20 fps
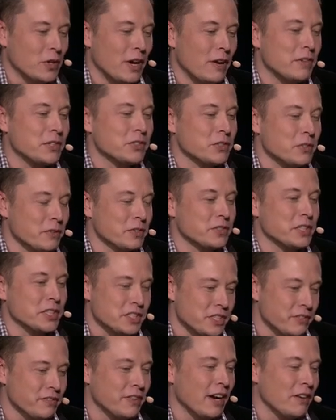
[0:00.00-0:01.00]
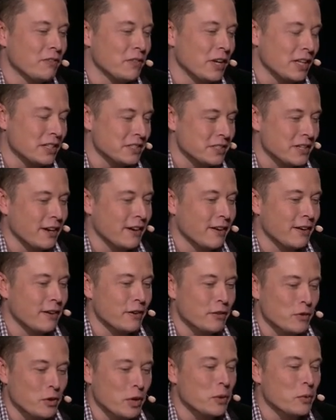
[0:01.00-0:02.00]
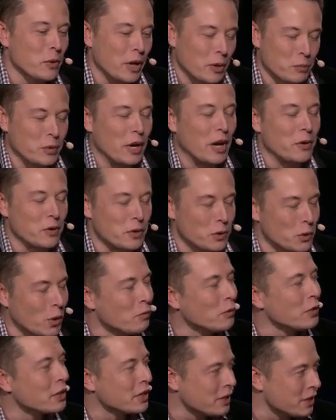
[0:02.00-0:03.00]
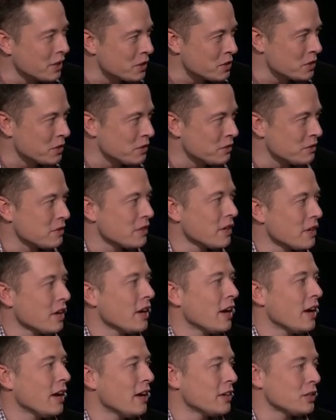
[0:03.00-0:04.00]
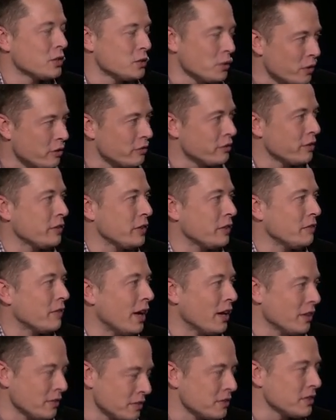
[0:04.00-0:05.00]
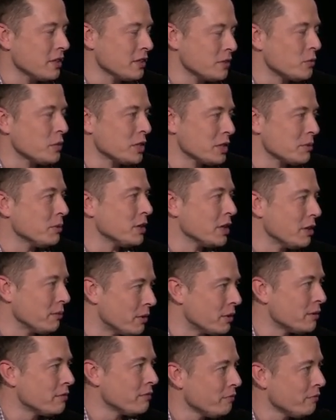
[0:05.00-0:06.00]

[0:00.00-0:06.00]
you drive at sort of 65 miles an hour under normal conditions, 250 miles is a reasonable number.